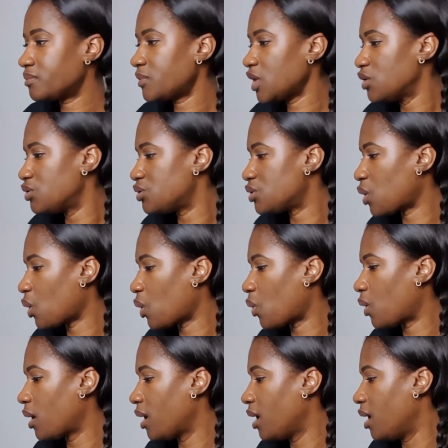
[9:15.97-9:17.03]

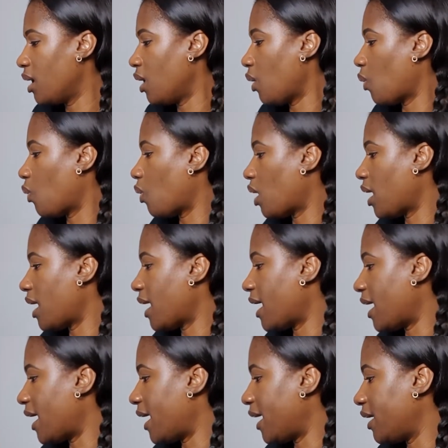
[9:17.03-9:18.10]
So what
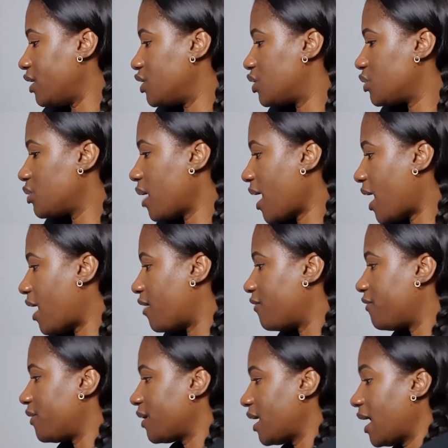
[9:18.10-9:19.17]
I do
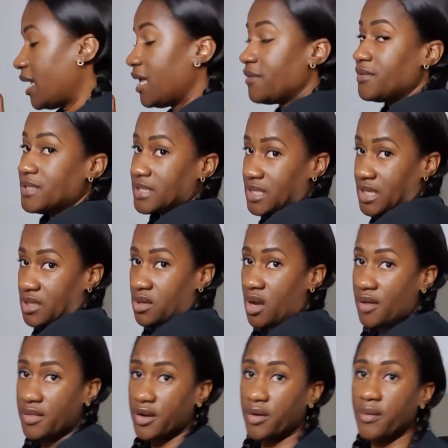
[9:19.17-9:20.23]
have, and I've seen
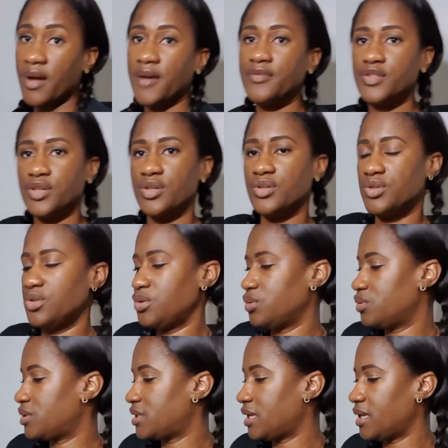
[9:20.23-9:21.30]
other crafters
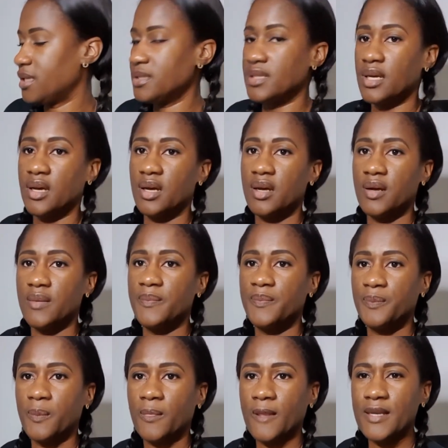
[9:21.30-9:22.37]
use, is a
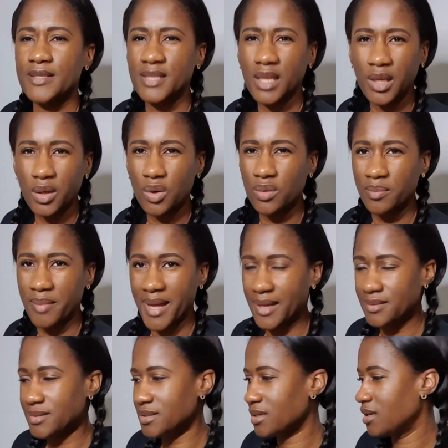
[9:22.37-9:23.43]
silicone
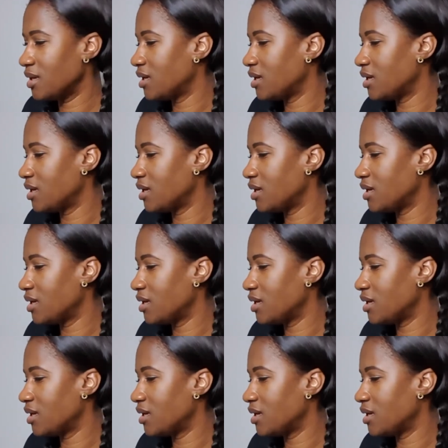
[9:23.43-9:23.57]
mat.